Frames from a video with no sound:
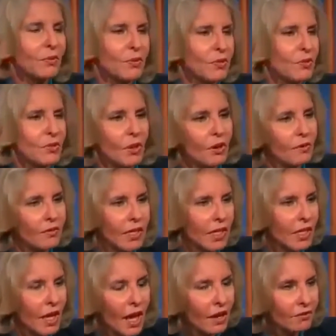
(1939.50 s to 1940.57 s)
who are starving
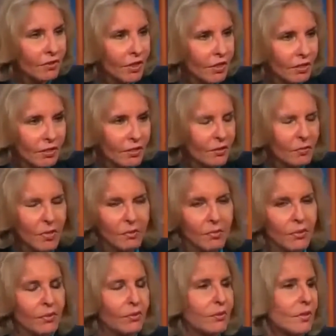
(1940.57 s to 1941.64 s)
in Africa, or the
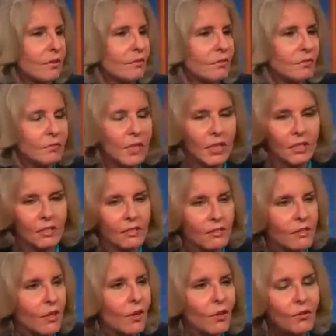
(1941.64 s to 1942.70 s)
people who are being
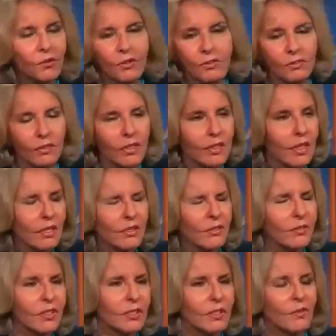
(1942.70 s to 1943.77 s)
stoned for
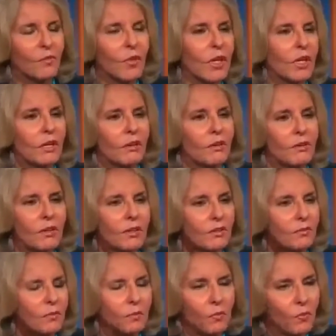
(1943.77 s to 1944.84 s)
adultery somewhere,
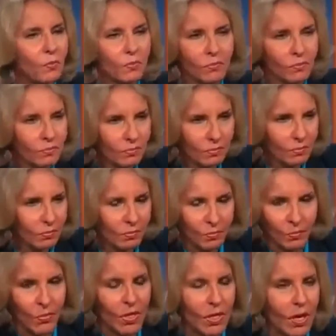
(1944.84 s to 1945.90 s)
or
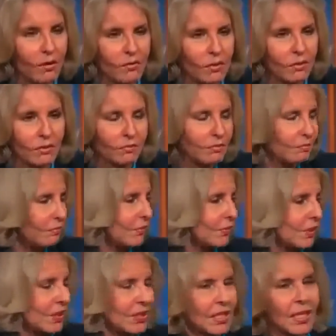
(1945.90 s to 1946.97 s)
whatever
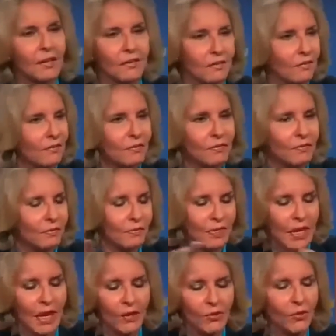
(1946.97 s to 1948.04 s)
cata
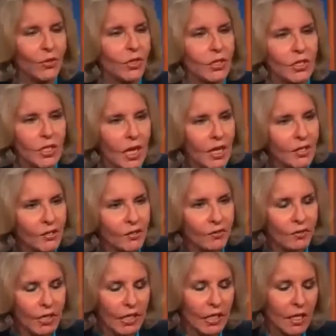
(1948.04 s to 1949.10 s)
natural
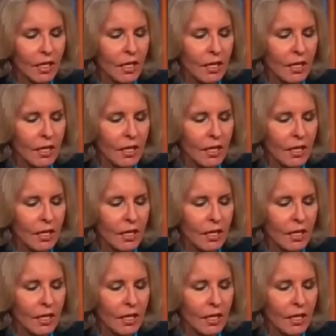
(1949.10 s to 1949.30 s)
catastrophe.